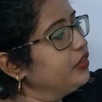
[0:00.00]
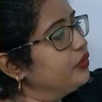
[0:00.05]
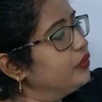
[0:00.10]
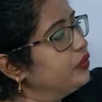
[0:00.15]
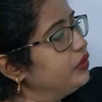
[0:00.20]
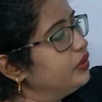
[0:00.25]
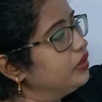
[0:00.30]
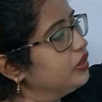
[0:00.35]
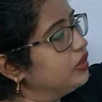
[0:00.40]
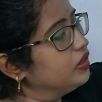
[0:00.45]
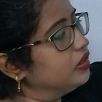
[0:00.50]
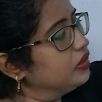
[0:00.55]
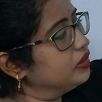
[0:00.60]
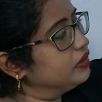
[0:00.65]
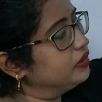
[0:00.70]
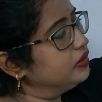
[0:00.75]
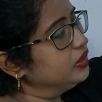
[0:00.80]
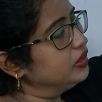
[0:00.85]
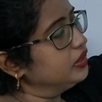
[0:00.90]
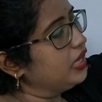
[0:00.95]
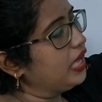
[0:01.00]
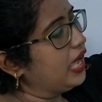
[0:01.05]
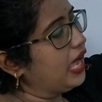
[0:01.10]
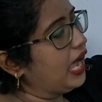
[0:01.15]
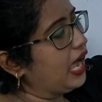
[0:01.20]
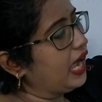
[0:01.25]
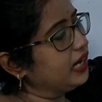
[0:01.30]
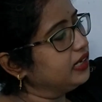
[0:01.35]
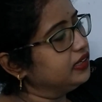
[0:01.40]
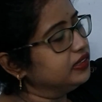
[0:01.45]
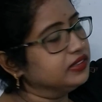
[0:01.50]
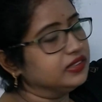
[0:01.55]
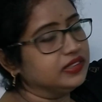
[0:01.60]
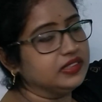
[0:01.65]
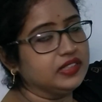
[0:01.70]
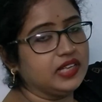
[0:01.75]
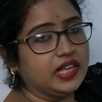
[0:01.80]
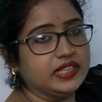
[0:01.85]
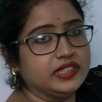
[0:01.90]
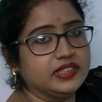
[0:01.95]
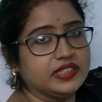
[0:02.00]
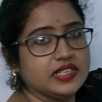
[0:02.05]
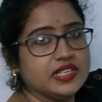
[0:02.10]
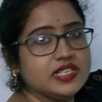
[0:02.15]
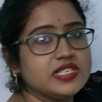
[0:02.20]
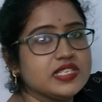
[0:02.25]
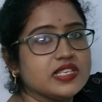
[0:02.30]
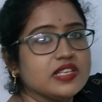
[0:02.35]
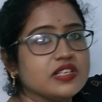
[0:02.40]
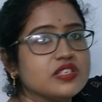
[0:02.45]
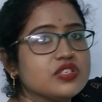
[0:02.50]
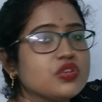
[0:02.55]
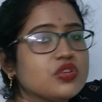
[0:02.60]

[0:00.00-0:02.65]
your hand like this.